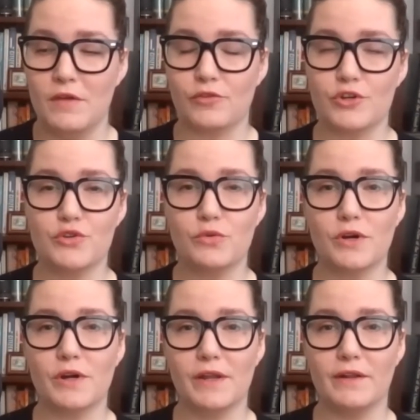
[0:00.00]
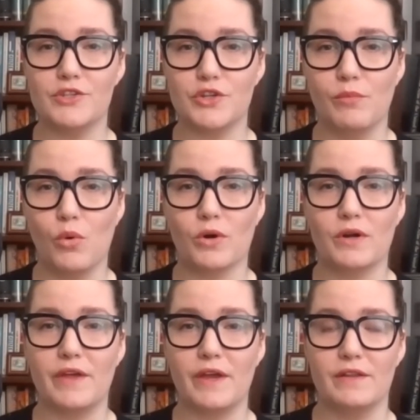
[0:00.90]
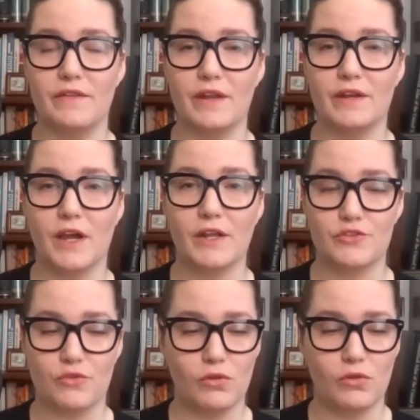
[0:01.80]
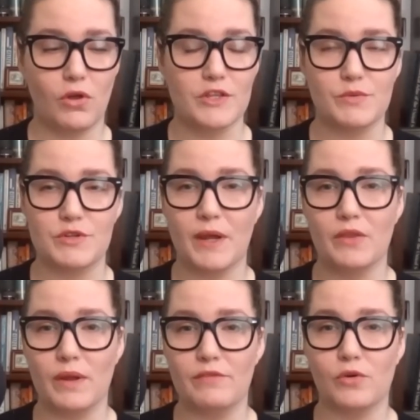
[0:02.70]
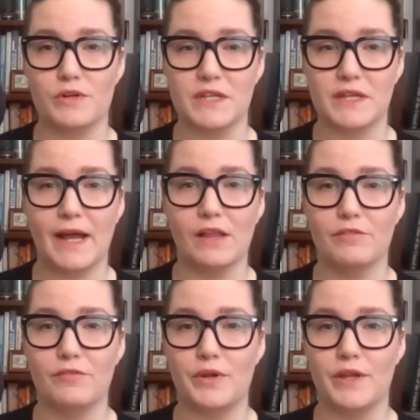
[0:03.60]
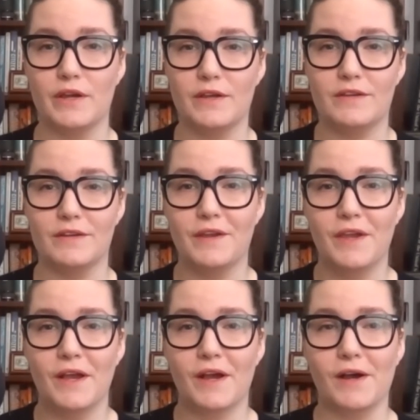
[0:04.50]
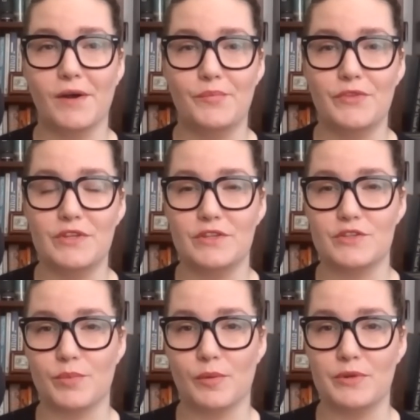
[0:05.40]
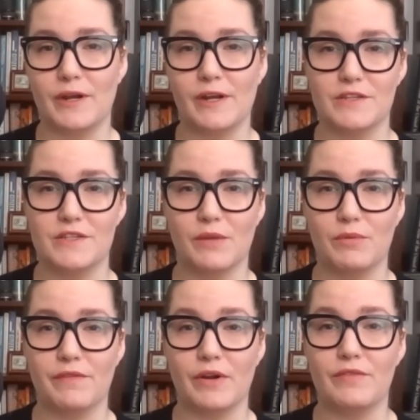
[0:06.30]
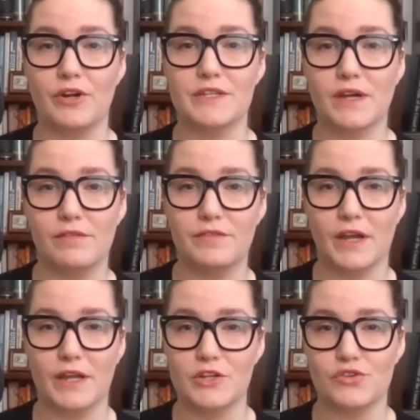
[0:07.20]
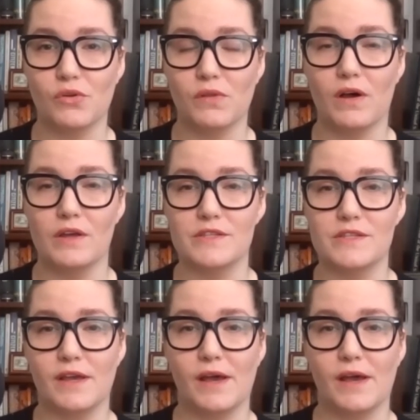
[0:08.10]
for sure, it'll do more than gun control laws, which, by the way, of course, in California, these were perpetrated in a state with very, very tough gun control laws,